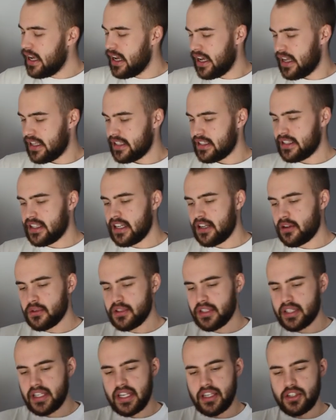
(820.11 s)
Uh, single
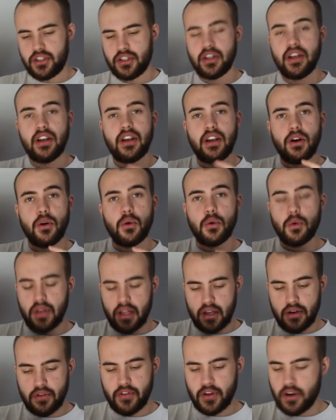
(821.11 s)
stitch
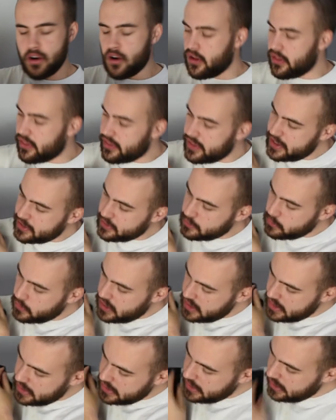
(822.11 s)
all over on this
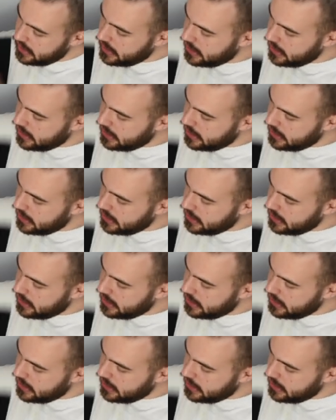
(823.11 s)
one,